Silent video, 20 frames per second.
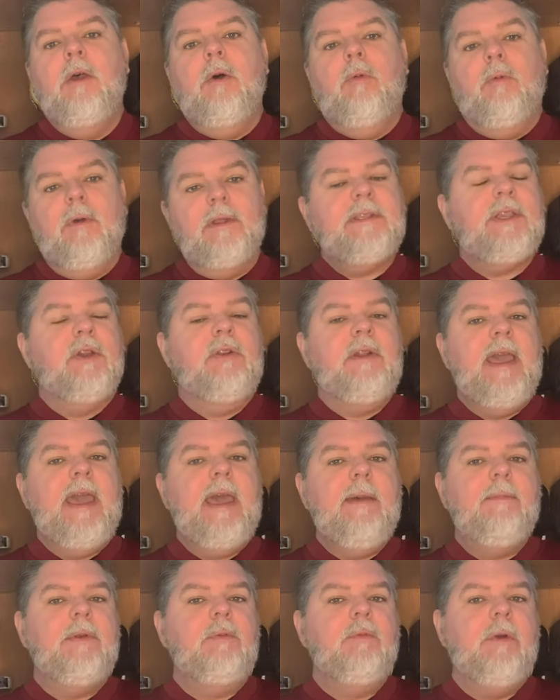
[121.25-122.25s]
What's going to
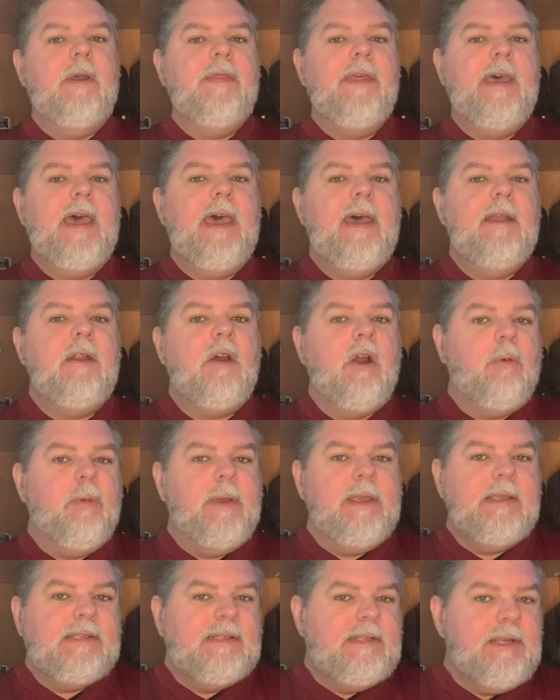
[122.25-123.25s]
happen with that? Are
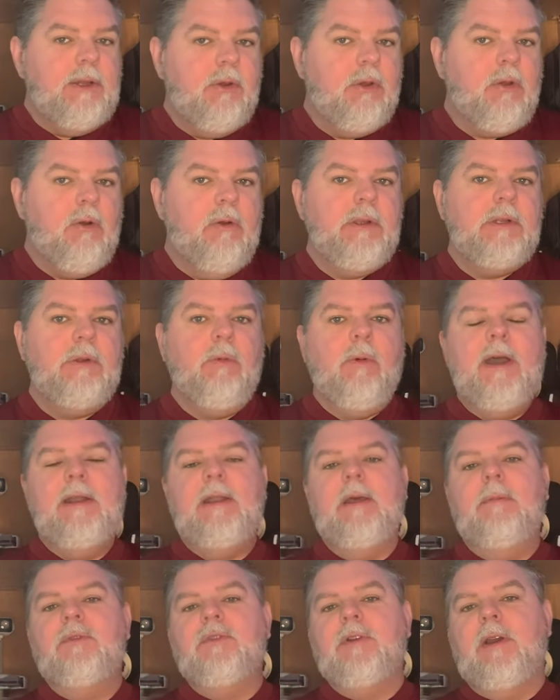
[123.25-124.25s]
we still going to wind
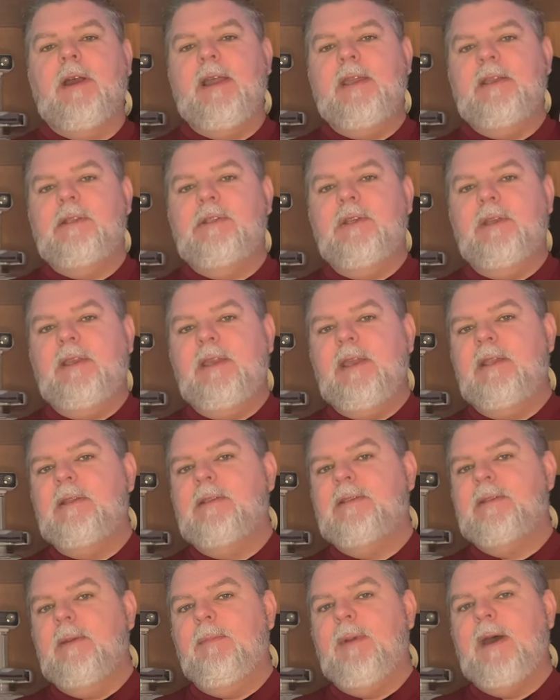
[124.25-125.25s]
up trying to
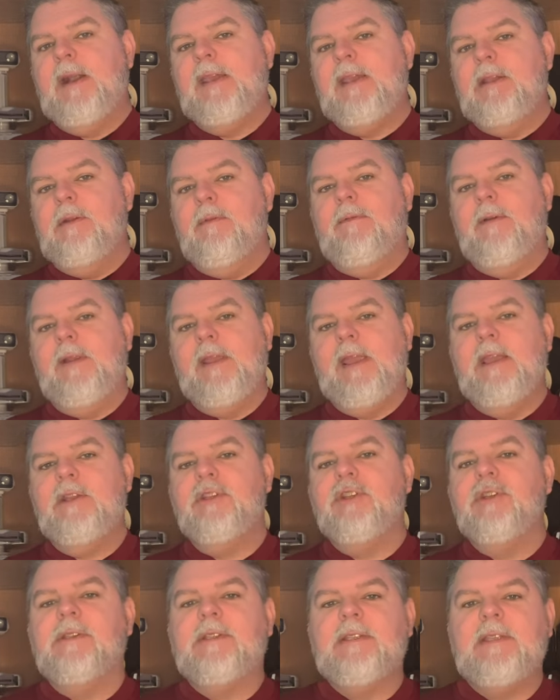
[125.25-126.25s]
get somebody in the free
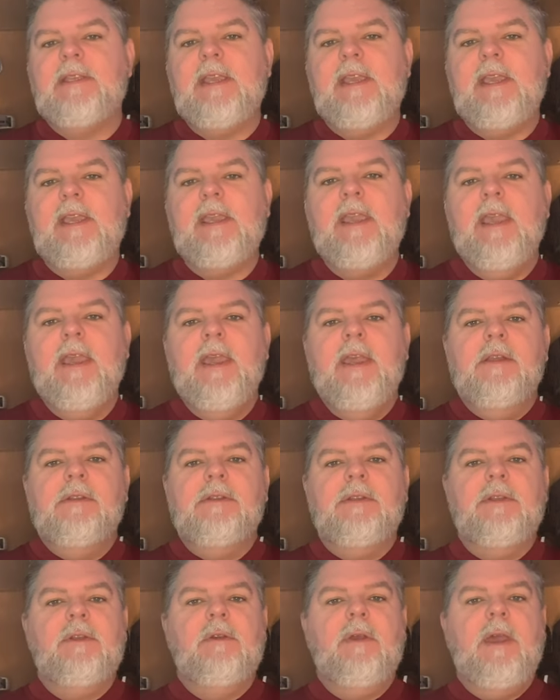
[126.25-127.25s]
agency
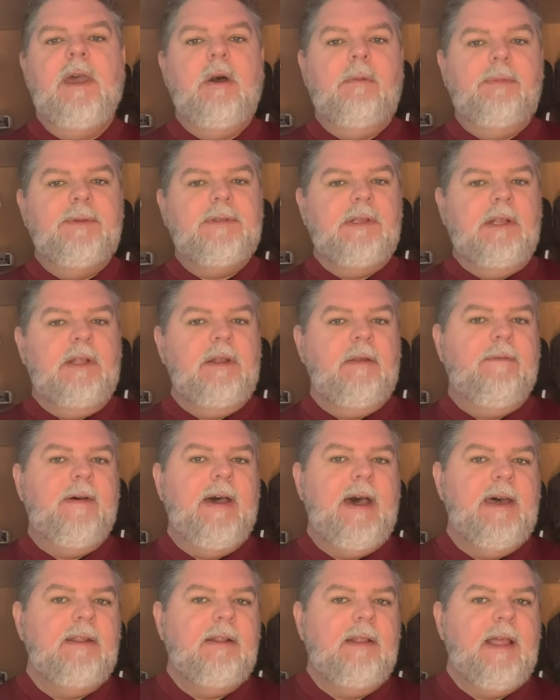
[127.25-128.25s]
to help
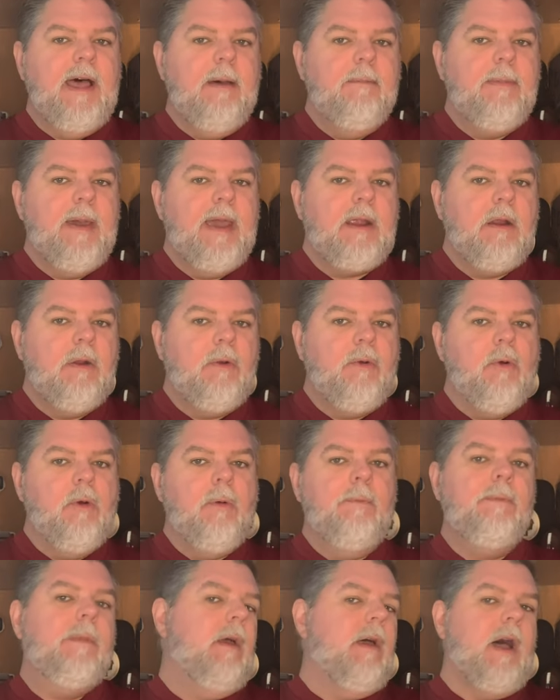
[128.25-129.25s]
solidify the linebacker
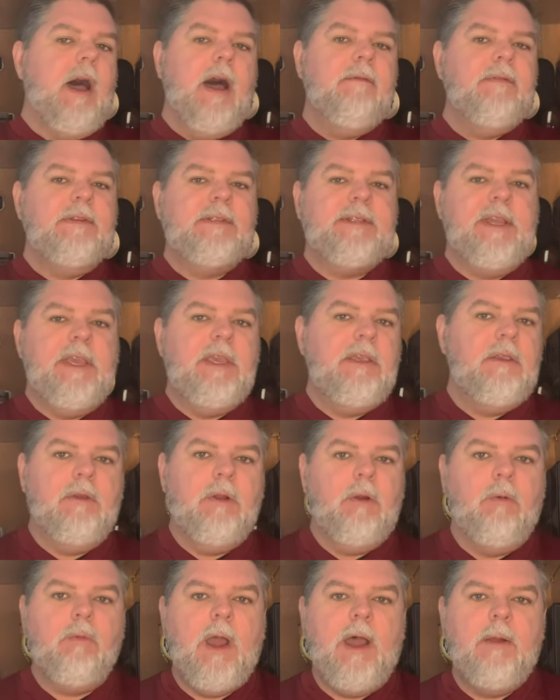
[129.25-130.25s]
corps? Obviously, you
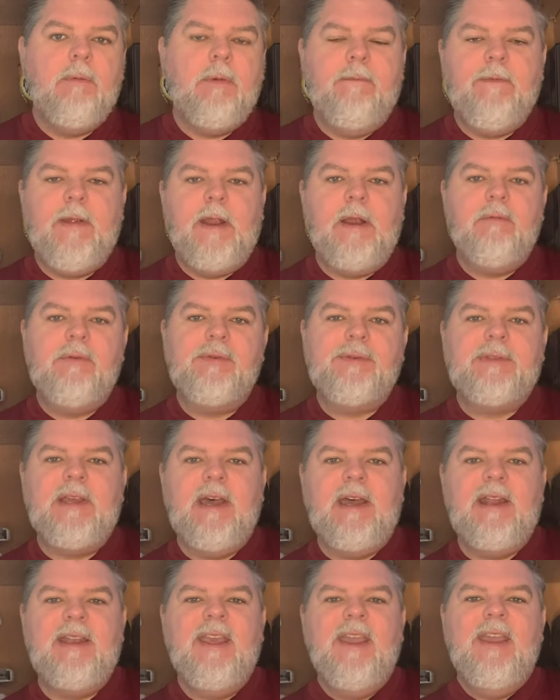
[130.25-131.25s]
know, Ron Rivera was
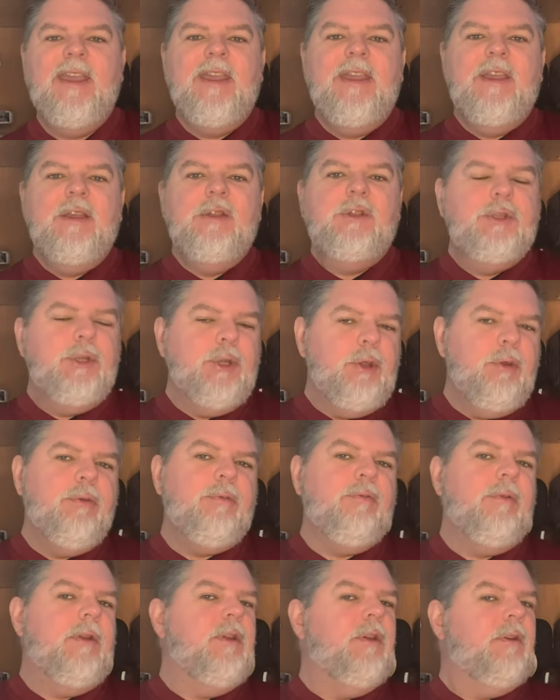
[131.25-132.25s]
not too
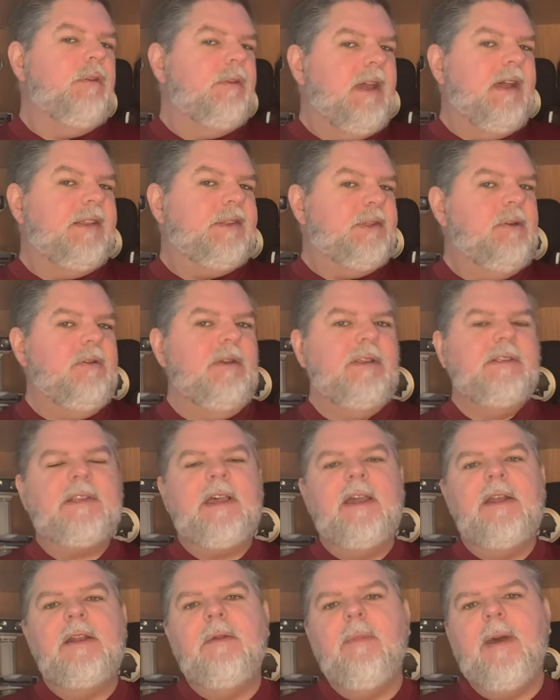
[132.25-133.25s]
thrilled, not too
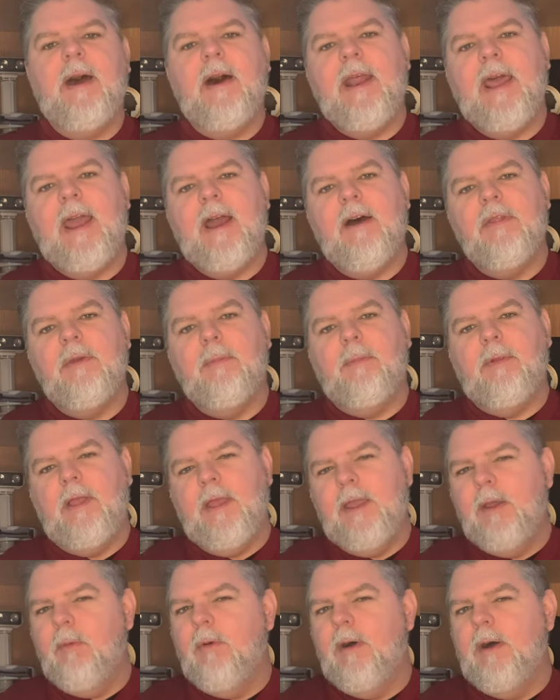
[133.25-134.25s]
excited about how the
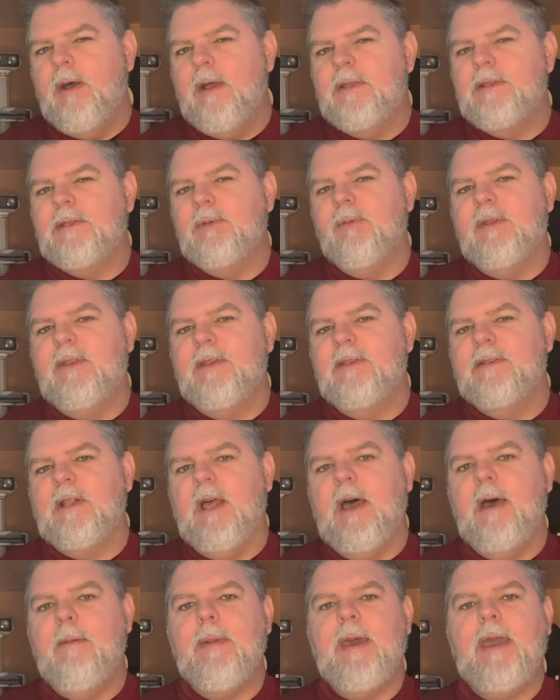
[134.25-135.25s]
play was with his
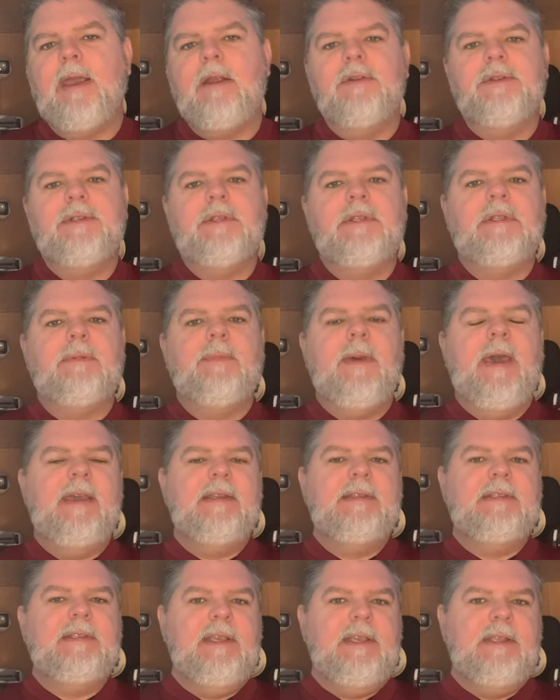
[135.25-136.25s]
linebackers this
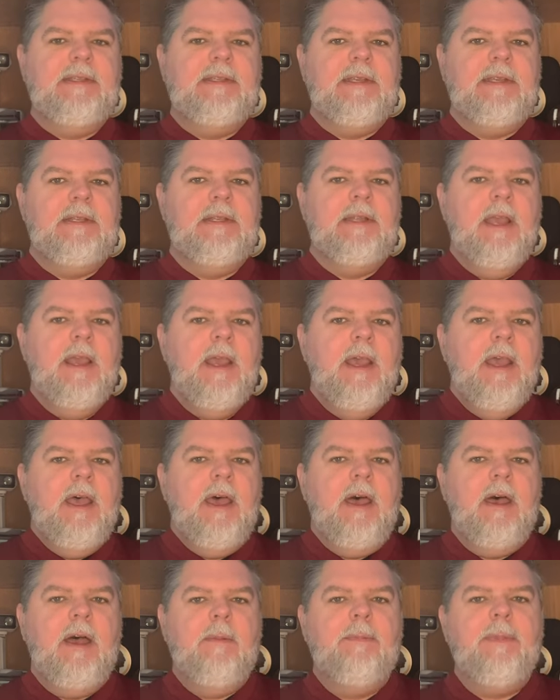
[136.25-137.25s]
past season.
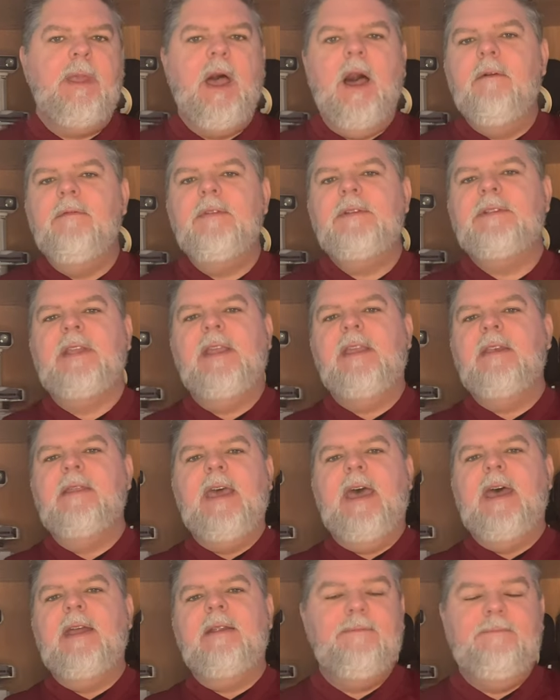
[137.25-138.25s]
Obviously,
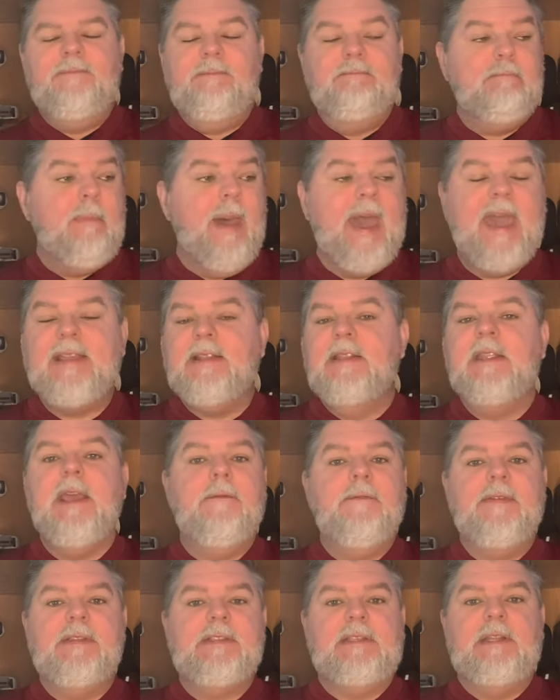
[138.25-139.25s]
that
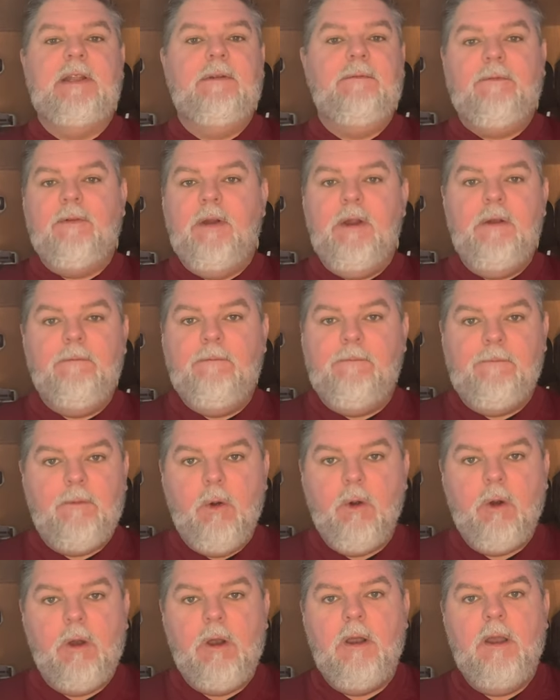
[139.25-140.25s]
magnificent front
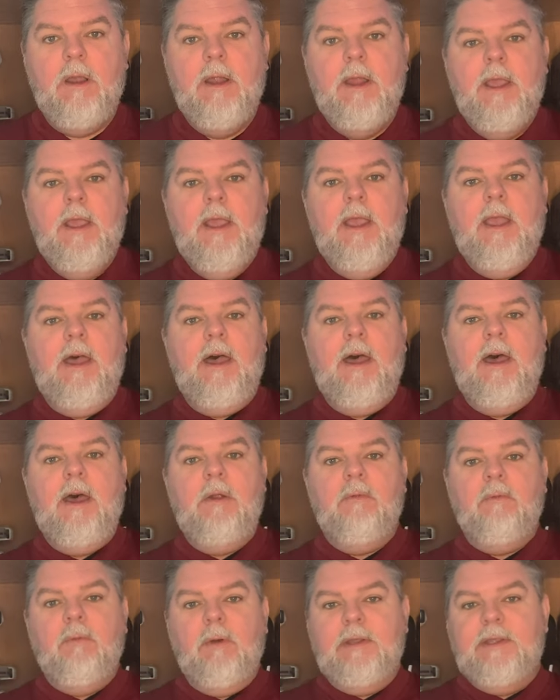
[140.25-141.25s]
four
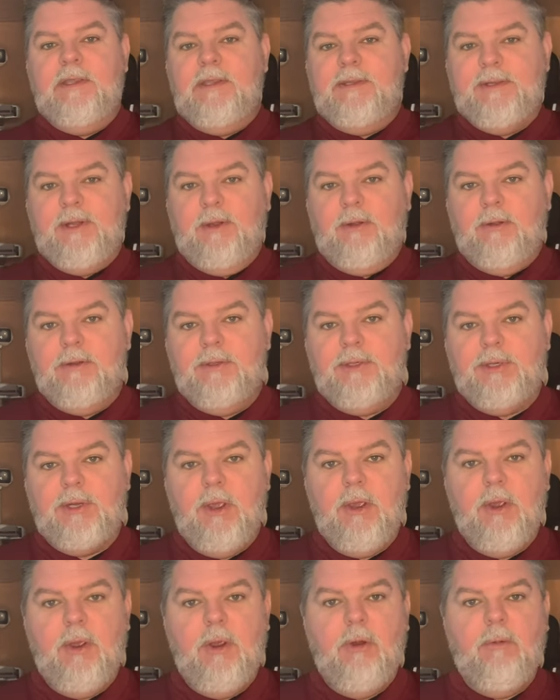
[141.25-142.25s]
really stole the
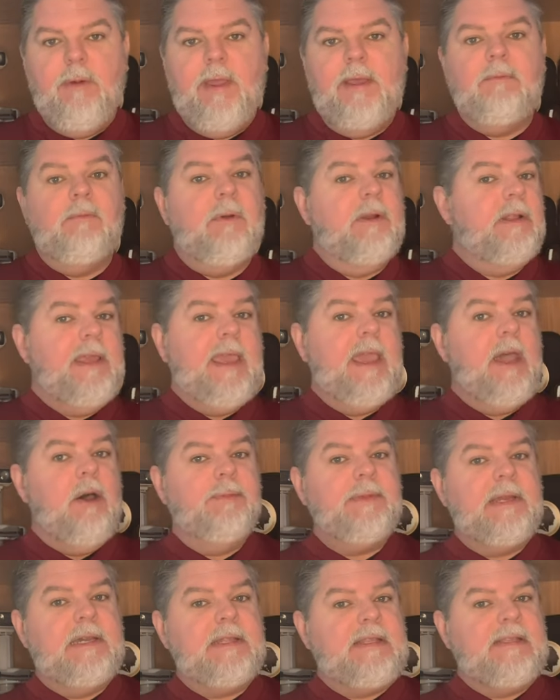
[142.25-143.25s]
show and really
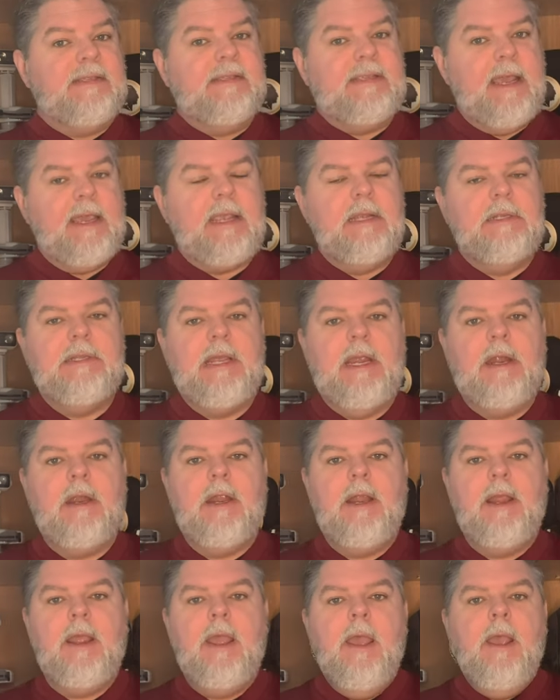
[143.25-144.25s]
helped out the
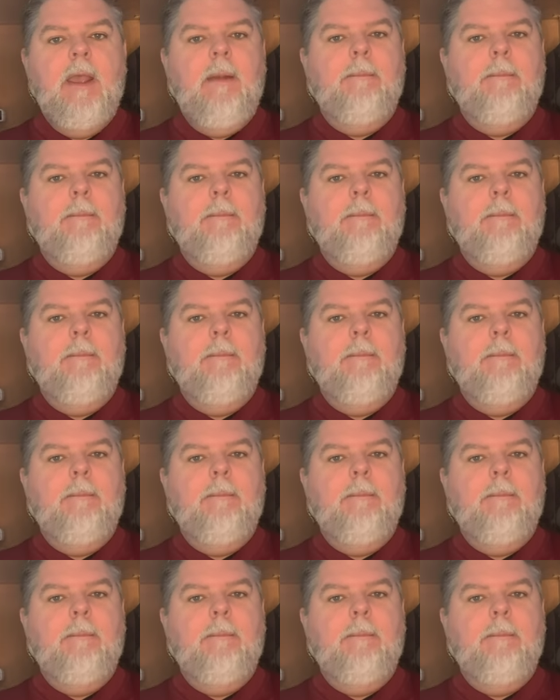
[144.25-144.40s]
secondary.